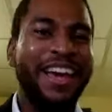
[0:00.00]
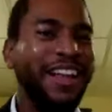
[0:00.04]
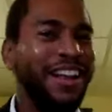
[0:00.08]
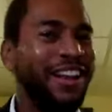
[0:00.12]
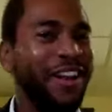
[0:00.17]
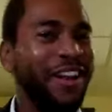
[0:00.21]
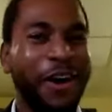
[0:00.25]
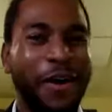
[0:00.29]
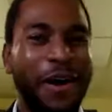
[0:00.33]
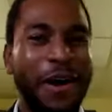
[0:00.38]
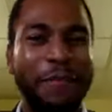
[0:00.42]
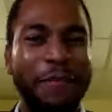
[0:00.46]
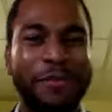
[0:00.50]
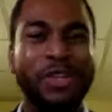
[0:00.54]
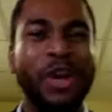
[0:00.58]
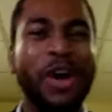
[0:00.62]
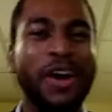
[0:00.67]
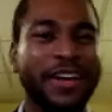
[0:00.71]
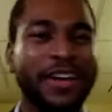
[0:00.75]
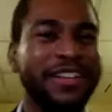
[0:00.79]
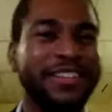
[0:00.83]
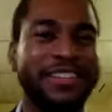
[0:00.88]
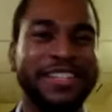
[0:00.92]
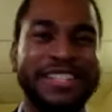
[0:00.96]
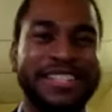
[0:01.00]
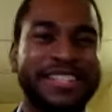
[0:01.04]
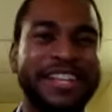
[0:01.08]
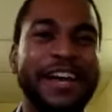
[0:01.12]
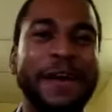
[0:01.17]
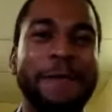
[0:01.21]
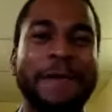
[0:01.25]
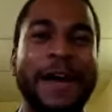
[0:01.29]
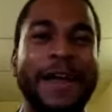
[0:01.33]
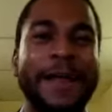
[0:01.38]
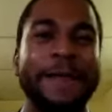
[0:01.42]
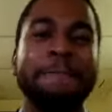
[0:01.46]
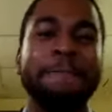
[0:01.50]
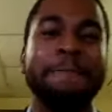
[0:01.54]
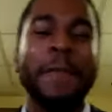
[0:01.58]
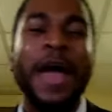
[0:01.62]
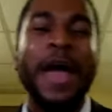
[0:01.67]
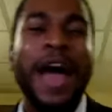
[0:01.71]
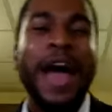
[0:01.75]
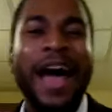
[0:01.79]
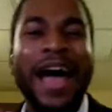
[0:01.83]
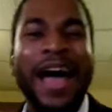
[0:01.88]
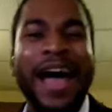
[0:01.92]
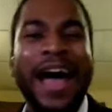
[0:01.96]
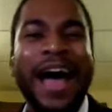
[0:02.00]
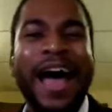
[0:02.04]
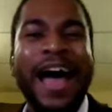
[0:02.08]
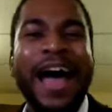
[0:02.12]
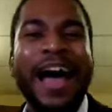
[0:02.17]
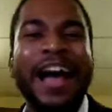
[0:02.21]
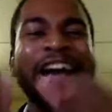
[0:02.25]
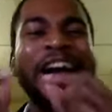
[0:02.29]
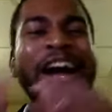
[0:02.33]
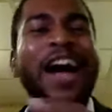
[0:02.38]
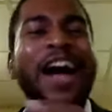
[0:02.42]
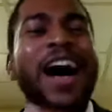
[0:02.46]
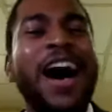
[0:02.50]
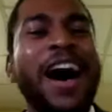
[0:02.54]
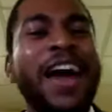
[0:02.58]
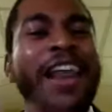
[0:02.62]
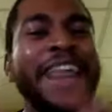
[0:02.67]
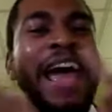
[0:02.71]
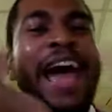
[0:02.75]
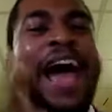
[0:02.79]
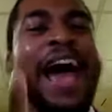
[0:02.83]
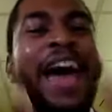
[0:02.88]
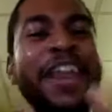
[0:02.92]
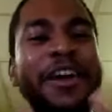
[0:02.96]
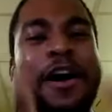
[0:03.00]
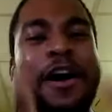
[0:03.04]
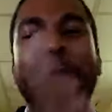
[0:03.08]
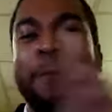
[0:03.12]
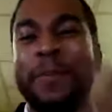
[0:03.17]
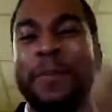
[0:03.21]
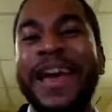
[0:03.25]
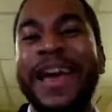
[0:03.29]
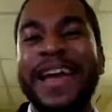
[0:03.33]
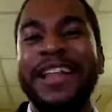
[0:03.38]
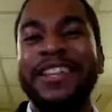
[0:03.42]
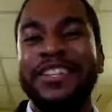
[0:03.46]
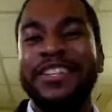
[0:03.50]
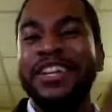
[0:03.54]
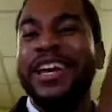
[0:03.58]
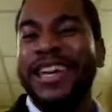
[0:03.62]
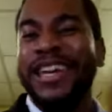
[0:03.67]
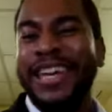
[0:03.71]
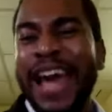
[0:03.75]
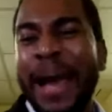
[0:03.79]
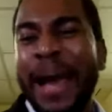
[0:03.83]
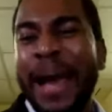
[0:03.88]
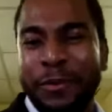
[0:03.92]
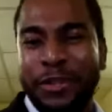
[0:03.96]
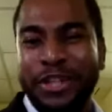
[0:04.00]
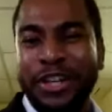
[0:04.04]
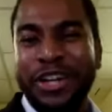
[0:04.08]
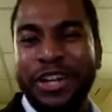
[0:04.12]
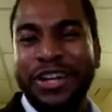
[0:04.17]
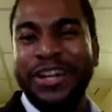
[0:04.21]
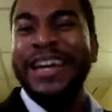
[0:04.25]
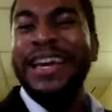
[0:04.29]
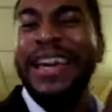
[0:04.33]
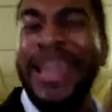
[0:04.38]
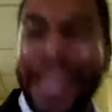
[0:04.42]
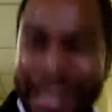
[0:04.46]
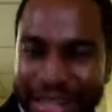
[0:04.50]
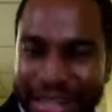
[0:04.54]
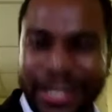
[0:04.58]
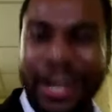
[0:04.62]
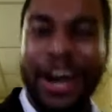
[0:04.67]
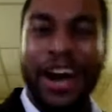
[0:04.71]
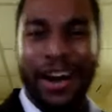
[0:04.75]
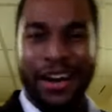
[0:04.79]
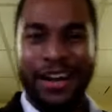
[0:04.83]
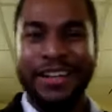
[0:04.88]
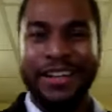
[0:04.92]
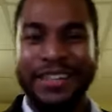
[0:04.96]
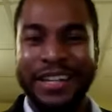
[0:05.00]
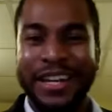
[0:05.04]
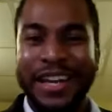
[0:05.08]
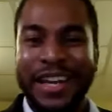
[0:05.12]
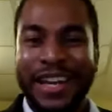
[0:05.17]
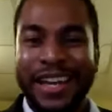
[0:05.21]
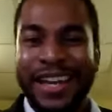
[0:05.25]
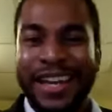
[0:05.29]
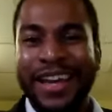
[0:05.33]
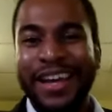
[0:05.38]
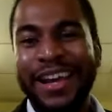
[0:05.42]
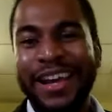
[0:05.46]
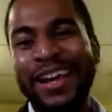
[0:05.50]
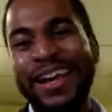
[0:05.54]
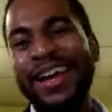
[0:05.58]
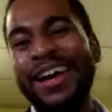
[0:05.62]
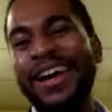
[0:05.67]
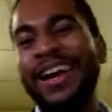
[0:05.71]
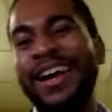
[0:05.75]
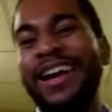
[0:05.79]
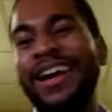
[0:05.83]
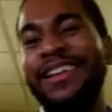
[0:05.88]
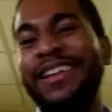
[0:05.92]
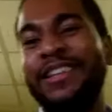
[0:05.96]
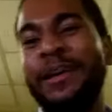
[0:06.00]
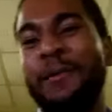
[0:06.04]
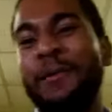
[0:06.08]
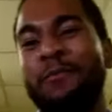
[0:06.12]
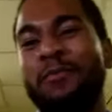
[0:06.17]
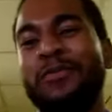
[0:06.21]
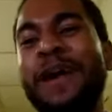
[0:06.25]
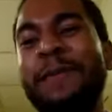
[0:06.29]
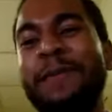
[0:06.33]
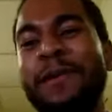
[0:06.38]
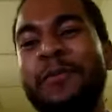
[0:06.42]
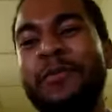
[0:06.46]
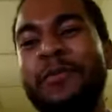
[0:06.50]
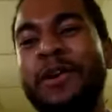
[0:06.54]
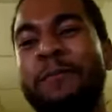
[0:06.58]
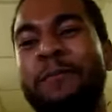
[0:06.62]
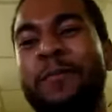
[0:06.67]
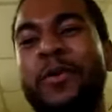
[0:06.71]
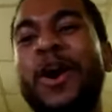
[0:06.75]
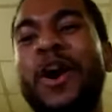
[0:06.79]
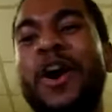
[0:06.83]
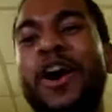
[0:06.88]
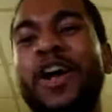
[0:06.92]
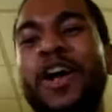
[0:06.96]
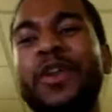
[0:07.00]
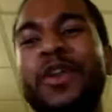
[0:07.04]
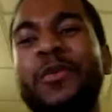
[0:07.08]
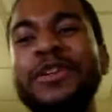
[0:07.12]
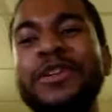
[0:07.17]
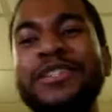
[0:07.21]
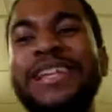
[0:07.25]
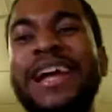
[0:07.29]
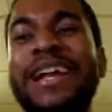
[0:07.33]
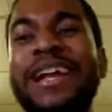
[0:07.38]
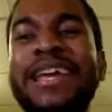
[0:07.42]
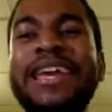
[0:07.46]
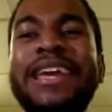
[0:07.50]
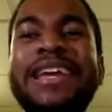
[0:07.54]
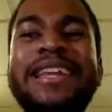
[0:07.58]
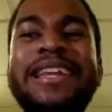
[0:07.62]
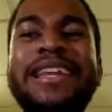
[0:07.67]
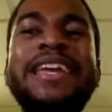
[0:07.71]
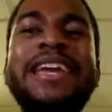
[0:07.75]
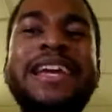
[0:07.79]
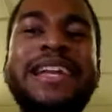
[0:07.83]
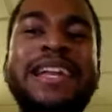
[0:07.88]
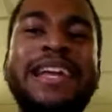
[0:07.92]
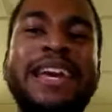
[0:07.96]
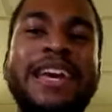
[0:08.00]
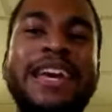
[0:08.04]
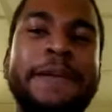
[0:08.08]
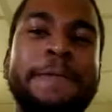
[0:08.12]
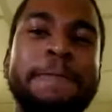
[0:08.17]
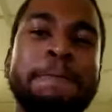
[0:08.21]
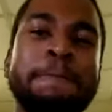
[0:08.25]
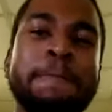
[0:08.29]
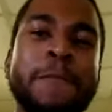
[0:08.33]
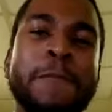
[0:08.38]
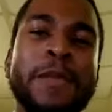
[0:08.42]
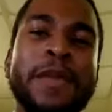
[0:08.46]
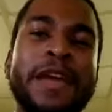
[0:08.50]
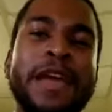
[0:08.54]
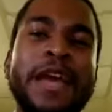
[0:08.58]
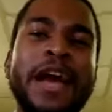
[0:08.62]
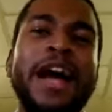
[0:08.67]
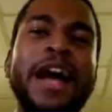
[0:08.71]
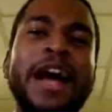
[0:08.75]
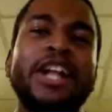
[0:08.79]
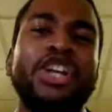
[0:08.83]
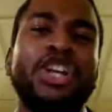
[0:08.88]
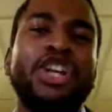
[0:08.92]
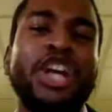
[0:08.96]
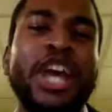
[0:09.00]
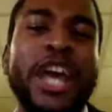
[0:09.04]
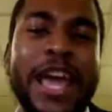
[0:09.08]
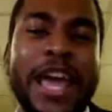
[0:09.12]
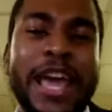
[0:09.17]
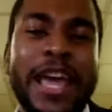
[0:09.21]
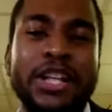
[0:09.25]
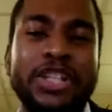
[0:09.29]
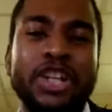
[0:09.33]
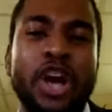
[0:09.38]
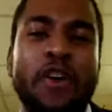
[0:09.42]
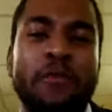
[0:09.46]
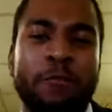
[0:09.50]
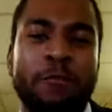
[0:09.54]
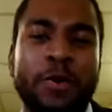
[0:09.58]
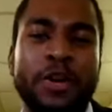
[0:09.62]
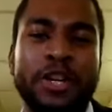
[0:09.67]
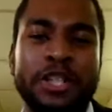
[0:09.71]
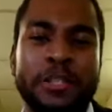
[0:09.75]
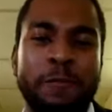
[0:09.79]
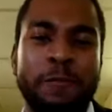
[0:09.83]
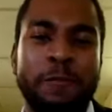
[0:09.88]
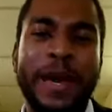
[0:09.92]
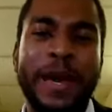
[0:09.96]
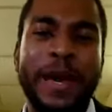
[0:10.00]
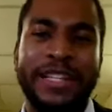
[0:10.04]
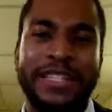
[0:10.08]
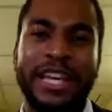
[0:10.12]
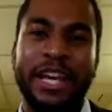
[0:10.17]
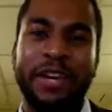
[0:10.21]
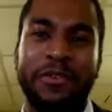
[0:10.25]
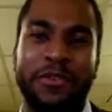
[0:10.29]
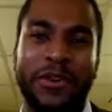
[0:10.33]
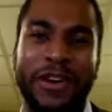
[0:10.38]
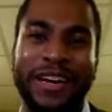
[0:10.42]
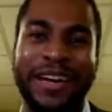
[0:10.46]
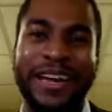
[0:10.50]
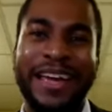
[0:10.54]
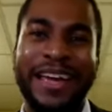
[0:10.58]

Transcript: Hello. I'm talking to somebody. God had a plan to capture his heart. Uh, the problem with Paul was that he needed a change of perspective.